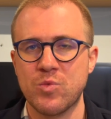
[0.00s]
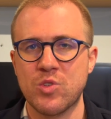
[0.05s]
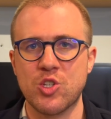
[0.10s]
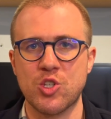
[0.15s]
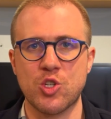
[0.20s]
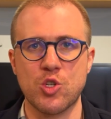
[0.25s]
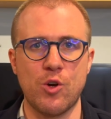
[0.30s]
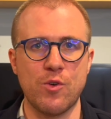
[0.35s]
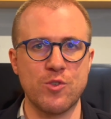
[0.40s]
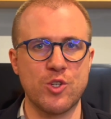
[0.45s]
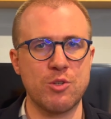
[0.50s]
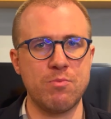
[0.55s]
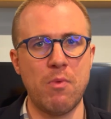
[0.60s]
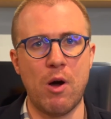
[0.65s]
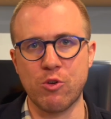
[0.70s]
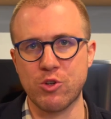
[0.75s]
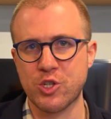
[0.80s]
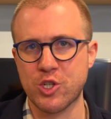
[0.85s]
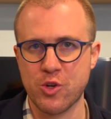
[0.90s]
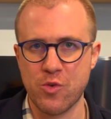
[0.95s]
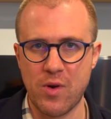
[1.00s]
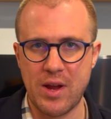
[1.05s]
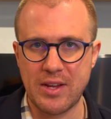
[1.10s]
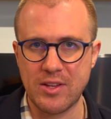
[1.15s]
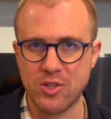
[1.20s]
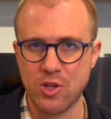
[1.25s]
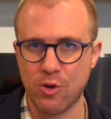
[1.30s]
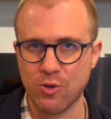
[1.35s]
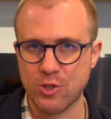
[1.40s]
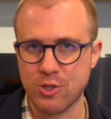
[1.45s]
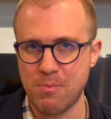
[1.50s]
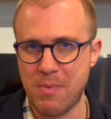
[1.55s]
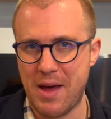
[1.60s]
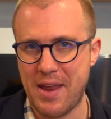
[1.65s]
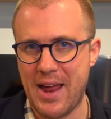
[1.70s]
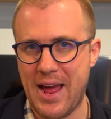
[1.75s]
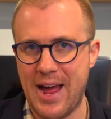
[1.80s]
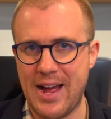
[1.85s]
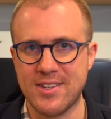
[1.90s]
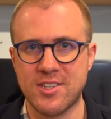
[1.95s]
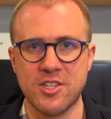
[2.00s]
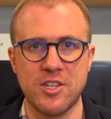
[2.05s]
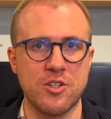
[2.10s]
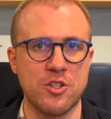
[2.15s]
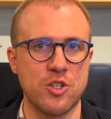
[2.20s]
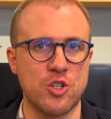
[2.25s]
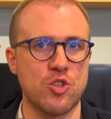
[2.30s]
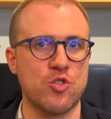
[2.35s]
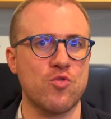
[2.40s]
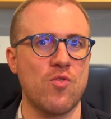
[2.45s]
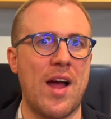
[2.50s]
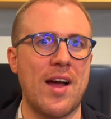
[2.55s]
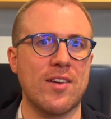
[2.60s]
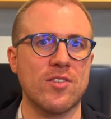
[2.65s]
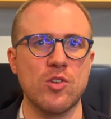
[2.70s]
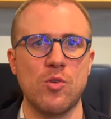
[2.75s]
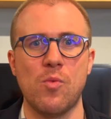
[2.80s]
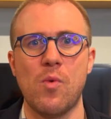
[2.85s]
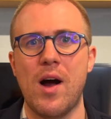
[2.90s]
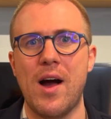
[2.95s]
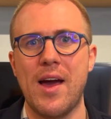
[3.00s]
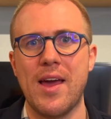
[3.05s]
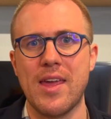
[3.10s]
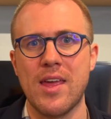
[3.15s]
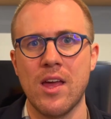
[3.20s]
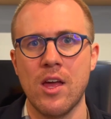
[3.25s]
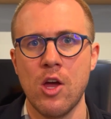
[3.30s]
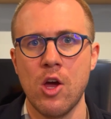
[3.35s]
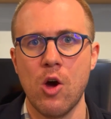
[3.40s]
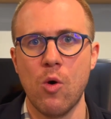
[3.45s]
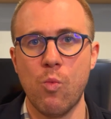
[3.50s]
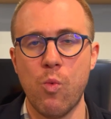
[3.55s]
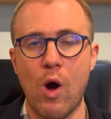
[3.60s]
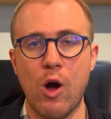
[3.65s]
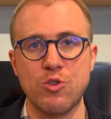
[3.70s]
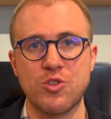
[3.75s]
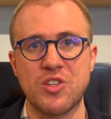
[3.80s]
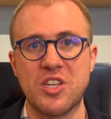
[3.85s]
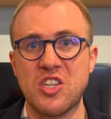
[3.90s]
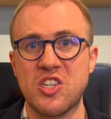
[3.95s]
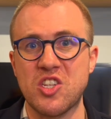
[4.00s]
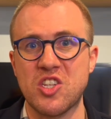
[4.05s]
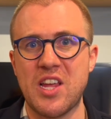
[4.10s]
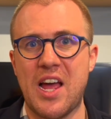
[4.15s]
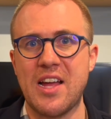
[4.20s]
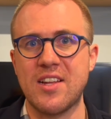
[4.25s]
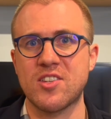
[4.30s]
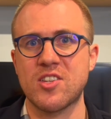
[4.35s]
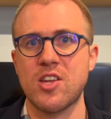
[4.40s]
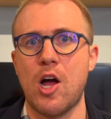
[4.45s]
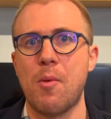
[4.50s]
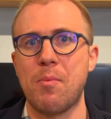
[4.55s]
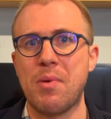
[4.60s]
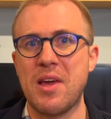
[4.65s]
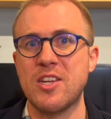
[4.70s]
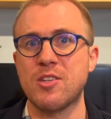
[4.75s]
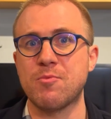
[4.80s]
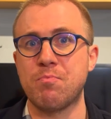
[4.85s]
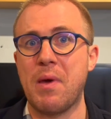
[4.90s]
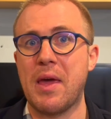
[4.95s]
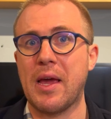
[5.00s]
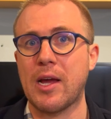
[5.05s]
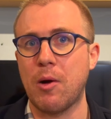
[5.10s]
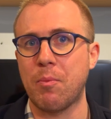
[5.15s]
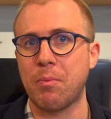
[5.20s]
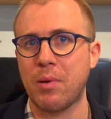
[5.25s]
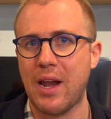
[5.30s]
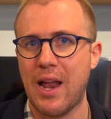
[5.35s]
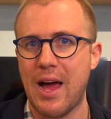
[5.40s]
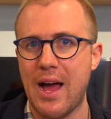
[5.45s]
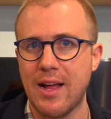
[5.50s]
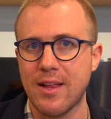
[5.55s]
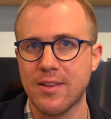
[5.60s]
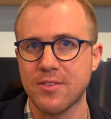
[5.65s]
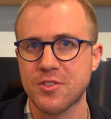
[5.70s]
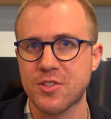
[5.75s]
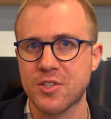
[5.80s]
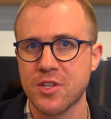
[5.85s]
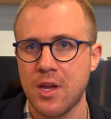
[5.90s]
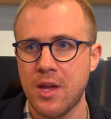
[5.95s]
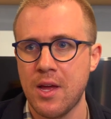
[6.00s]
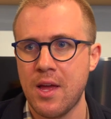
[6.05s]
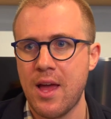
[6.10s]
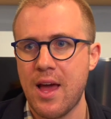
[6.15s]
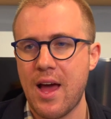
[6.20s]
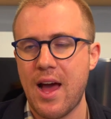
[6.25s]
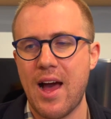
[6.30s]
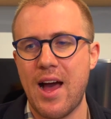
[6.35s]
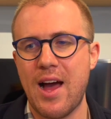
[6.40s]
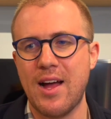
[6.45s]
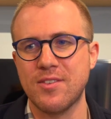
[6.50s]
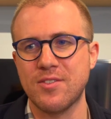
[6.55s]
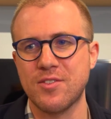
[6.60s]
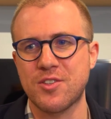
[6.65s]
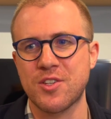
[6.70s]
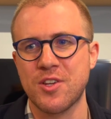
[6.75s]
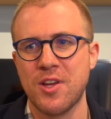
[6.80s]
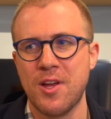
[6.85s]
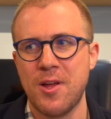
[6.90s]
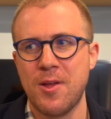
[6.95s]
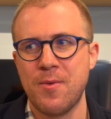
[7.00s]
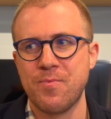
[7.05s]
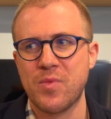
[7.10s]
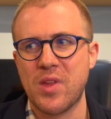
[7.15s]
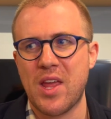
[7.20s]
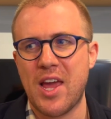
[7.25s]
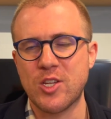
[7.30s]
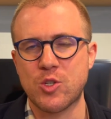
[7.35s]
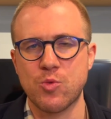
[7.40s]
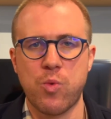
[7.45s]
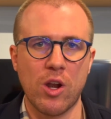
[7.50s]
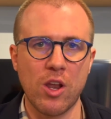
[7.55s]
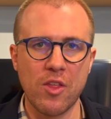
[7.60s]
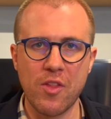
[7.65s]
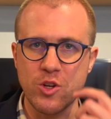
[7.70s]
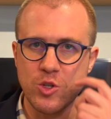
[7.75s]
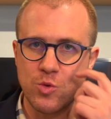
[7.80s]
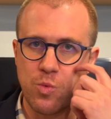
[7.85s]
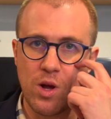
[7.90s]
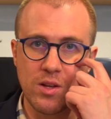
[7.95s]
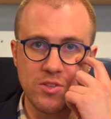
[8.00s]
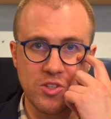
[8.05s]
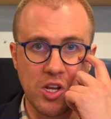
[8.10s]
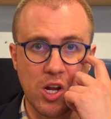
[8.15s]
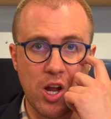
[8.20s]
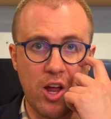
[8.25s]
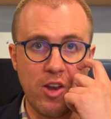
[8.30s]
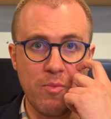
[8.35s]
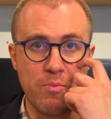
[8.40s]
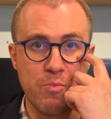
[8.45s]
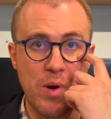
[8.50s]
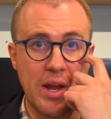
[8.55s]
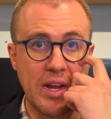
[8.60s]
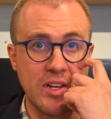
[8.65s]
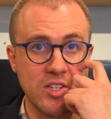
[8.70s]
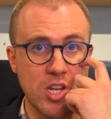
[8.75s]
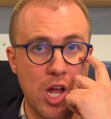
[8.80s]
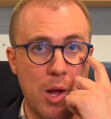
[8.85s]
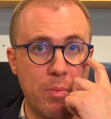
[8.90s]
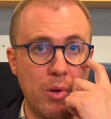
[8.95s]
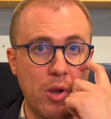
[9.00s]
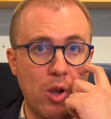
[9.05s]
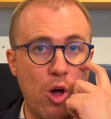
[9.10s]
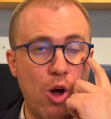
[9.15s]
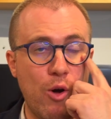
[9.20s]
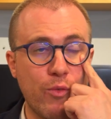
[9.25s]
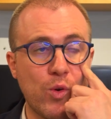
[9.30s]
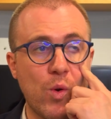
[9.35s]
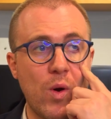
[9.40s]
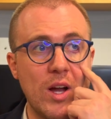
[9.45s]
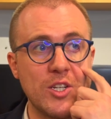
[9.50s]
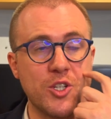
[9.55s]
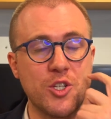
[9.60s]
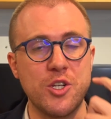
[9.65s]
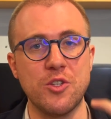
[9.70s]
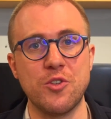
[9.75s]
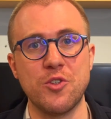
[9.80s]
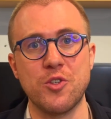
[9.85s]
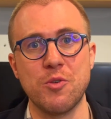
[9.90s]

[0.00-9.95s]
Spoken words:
sort of smoke screen Dr. Manhattan, distract away whilst he sets up his bigger plans. And it's one of those ones that kind of brings up a lot of questions